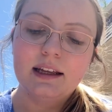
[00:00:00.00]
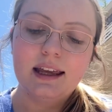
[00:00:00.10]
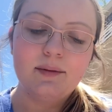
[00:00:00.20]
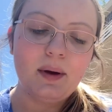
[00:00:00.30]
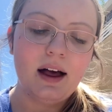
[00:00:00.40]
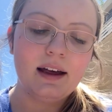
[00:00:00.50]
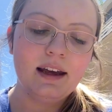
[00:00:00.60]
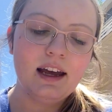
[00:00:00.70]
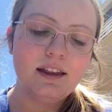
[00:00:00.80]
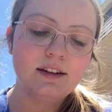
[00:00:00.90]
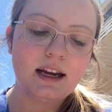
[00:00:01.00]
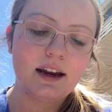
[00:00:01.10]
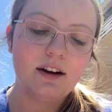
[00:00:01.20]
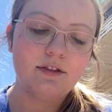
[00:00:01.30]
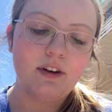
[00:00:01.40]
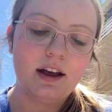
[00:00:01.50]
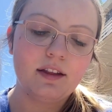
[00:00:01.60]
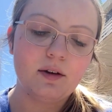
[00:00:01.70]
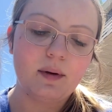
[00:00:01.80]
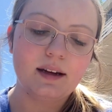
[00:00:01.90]
Can Pi and the tiger find
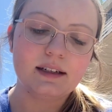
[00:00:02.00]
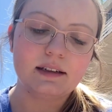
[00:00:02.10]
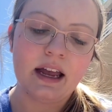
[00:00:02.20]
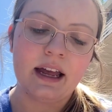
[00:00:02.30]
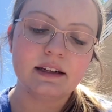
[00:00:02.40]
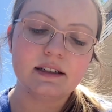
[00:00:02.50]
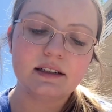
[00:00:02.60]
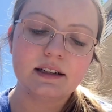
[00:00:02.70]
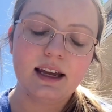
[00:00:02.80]
their way to land?